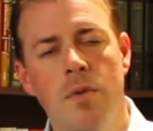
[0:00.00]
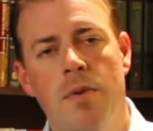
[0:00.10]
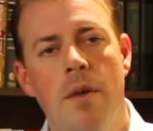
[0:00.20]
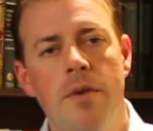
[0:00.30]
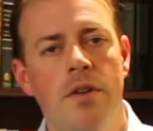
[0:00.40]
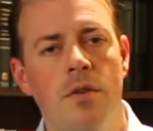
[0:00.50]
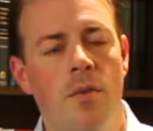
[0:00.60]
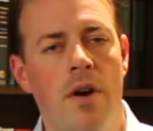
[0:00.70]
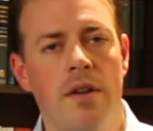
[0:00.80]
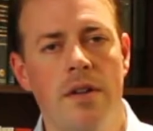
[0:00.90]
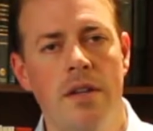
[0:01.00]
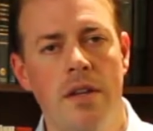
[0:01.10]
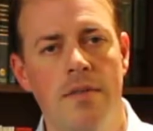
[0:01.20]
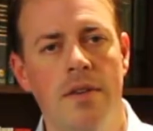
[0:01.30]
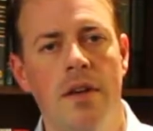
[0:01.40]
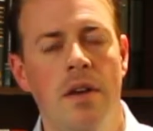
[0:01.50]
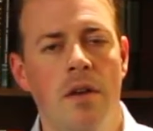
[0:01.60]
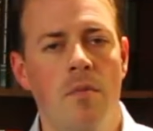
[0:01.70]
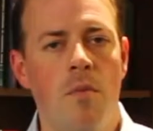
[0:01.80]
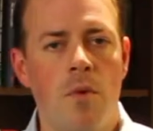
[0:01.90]
you probably don't want to lift
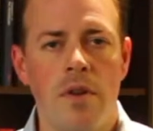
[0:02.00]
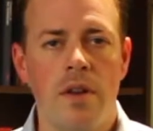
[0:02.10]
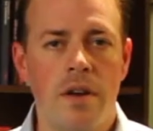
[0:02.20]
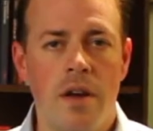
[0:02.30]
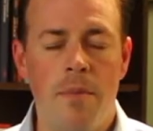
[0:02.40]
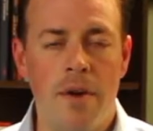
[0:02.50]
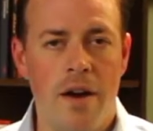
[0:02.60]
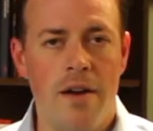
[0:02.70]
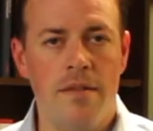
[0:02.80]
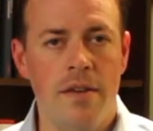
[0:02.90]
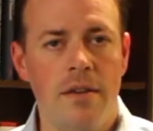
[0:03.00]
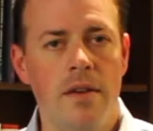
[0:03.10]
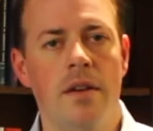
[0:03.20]
more than a cup of coffee.